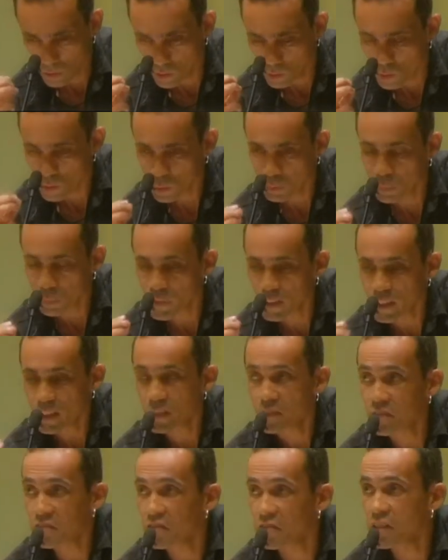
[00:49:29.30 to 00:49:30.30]
To
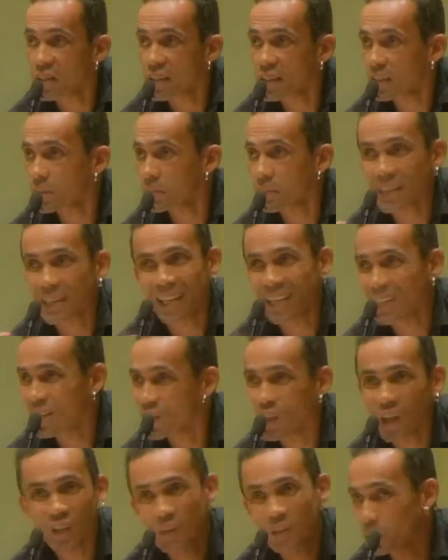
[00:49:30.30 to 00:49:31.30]
breathe freedom
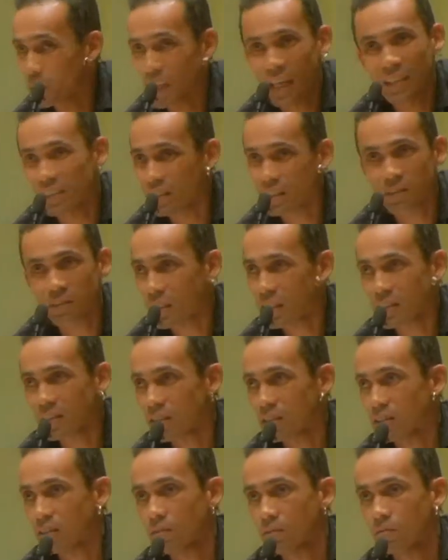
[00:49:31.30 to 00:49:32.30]
cannot be underrated.